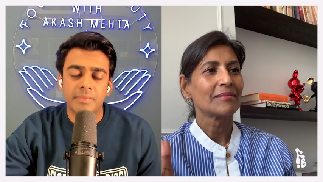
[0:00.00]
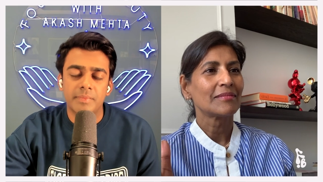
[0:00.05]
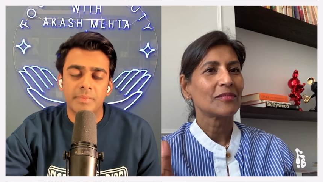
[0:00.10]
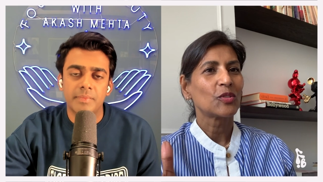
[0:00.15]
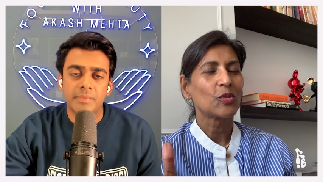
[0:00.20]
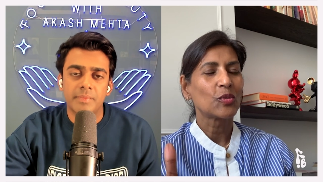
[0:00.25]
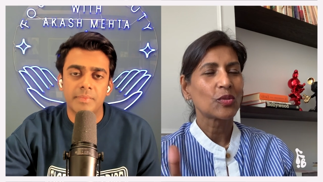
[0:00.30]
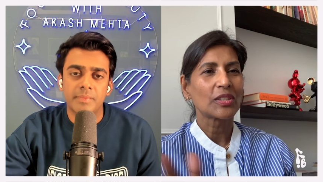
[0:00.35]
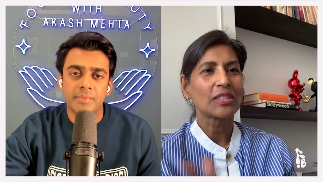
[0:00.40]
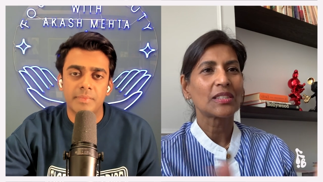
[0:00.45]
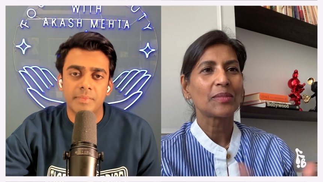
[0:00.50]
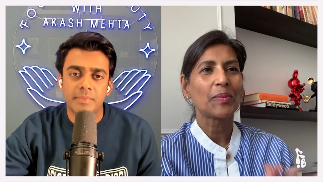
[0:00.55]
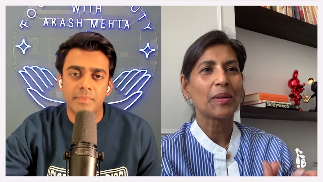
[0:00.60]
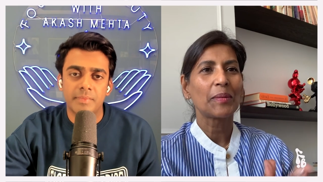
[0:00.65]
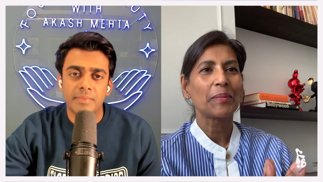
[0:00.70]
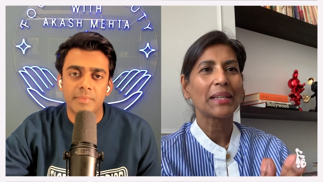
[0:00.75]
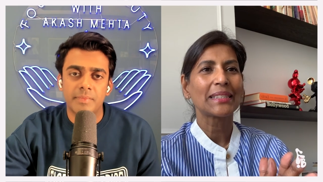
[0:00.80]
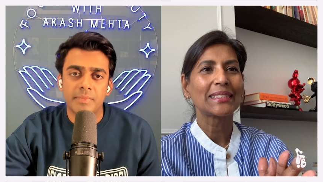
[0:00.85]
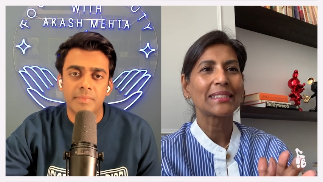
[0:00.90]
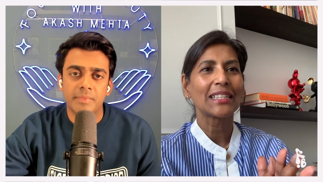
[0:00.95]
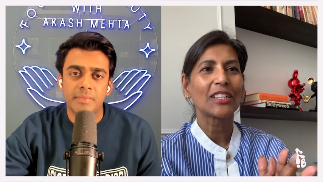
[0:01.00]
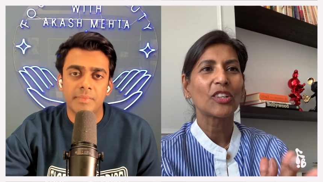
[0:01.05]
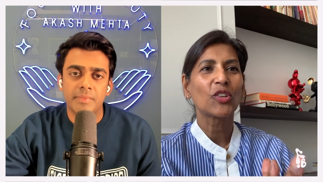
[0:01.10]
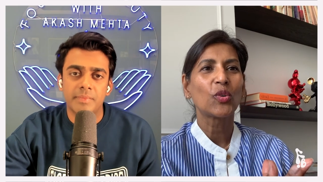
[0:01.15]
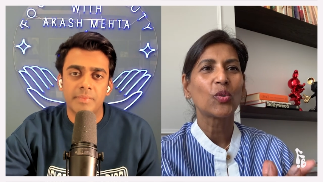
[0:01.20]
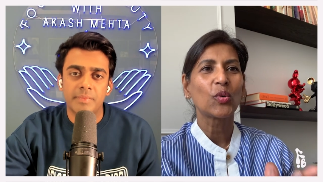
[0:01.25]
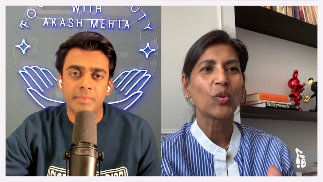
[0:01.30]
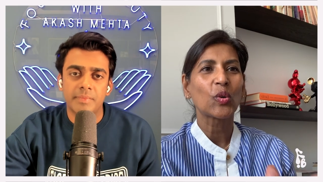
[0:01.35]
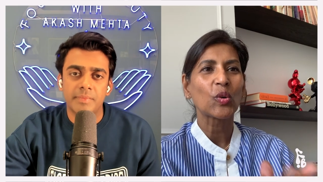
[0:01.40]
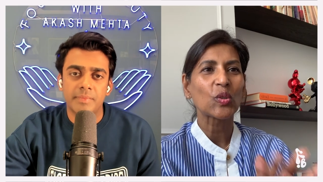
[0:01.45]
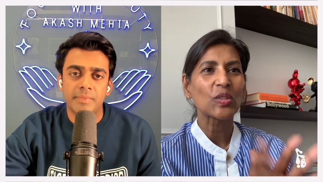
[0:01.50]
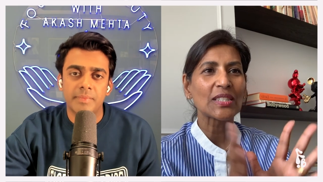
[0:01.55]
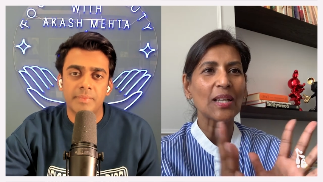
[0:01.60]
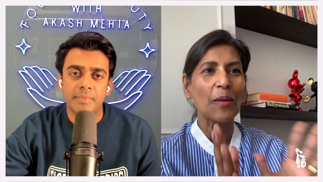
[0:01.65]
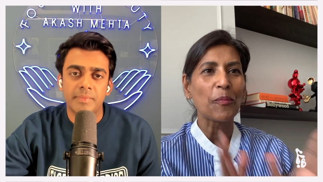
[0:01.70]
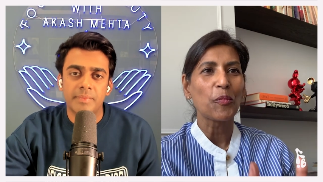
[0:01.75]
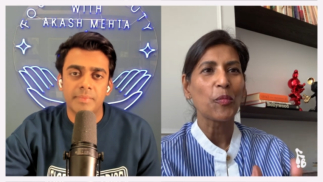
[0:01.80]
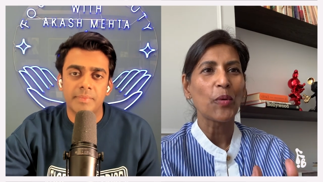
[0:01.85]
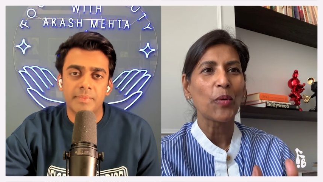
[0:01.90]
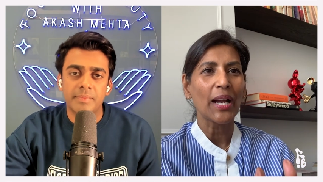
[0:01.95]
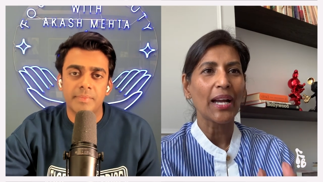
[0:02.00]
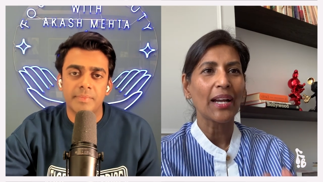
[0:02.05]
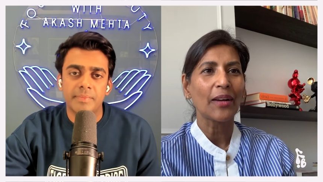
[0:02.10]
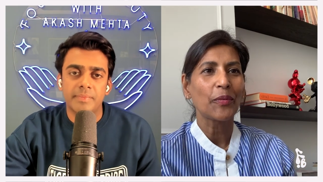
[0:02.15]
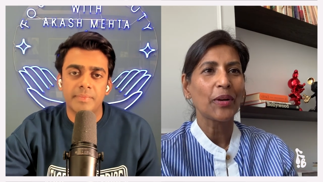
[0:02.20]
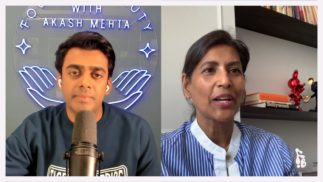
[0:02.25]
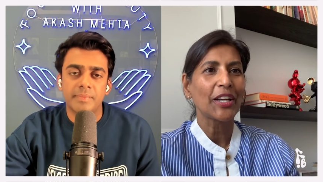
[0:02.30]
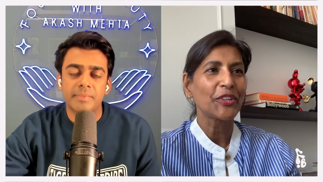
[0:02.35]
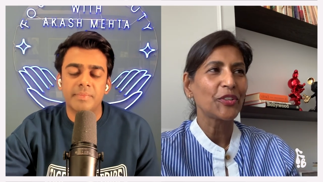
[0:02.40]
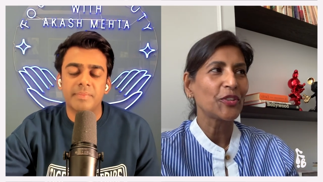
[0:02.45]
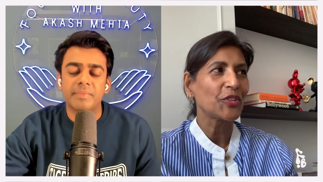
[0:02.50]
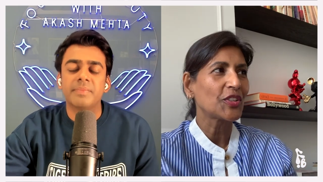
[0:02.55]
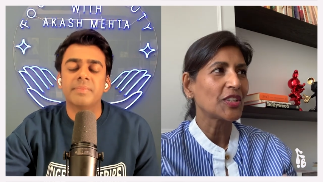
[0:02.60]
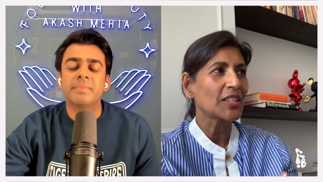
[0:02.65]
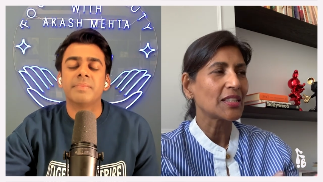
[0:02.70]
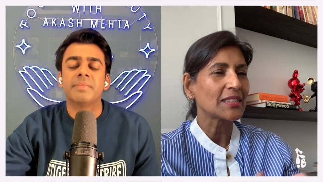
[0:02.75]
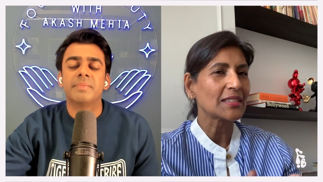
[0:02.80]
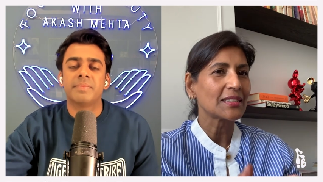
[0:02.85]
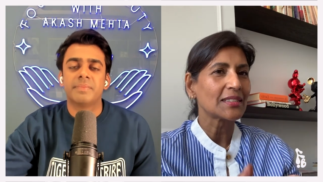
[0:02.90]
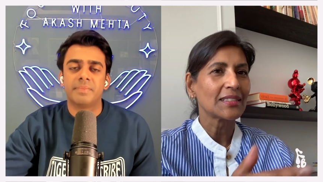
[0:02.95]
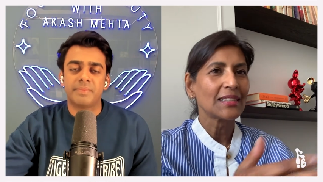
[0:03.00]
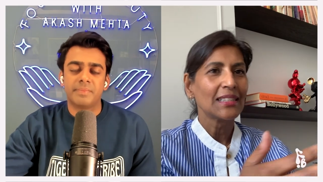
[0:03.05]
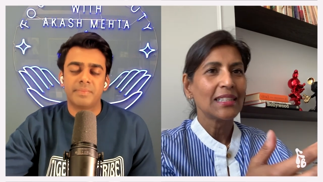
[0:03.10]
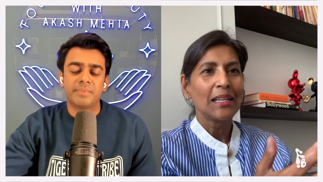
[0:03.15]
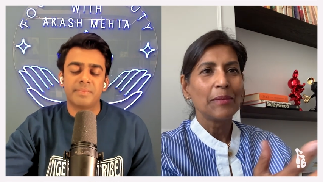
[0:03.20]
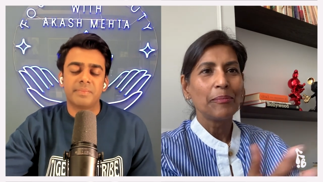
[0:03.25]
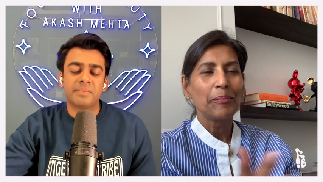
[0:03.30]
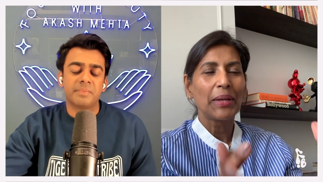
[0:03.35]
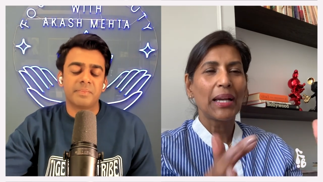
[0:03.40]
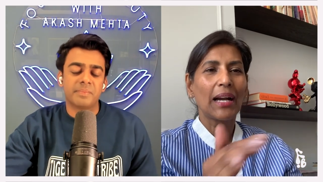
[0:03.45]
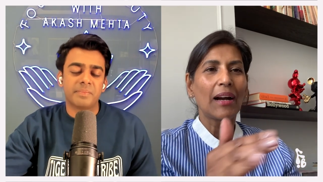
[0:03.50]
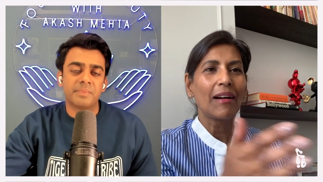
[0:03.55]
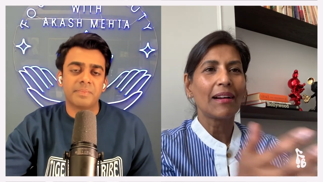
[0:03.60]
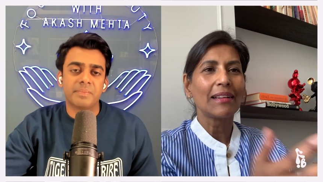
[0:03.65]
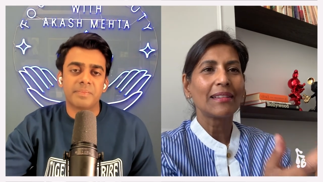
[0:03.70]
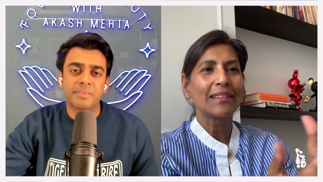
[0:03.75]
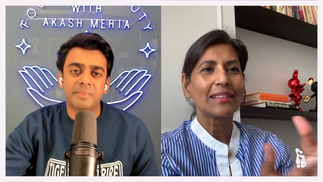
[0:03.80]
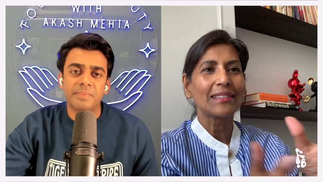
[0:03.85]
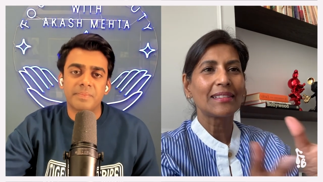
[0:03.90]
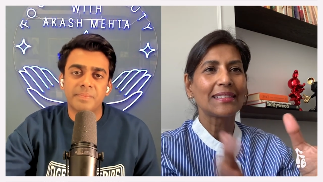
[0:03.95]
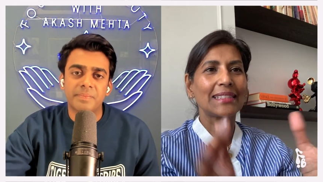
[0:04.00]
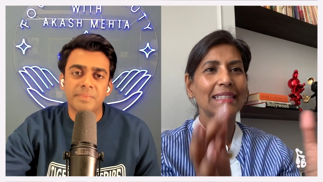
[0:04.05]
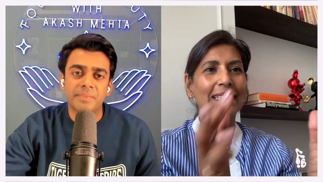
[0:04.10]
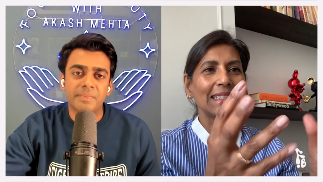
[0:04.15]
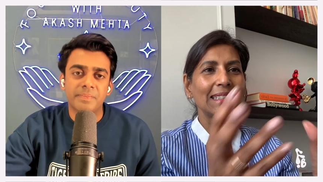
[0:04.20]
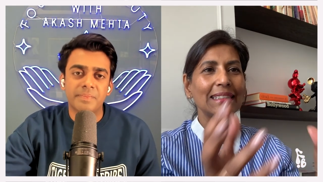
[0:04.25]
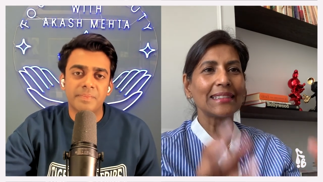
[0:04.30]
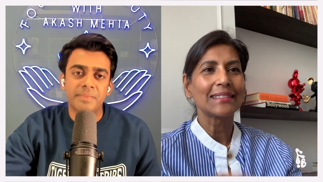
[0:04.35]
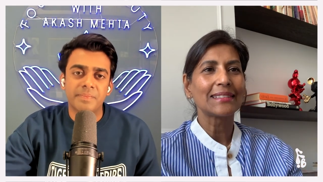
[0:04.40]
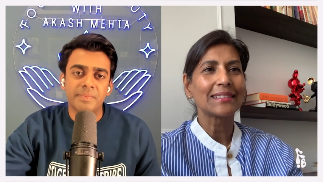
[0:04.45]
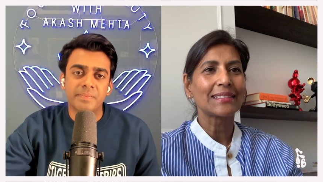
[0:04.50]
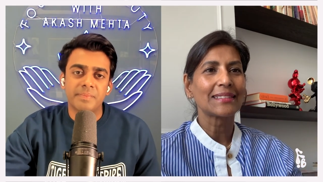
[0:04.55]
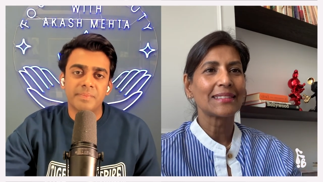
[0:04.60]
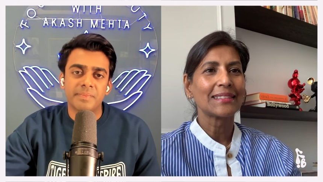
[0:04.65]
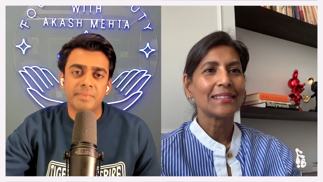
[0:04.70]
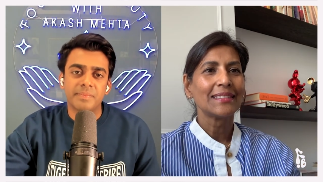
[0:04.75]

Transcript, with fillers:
Speaker 1: or the diplomatic corps somewhere where you could, behind the scenes,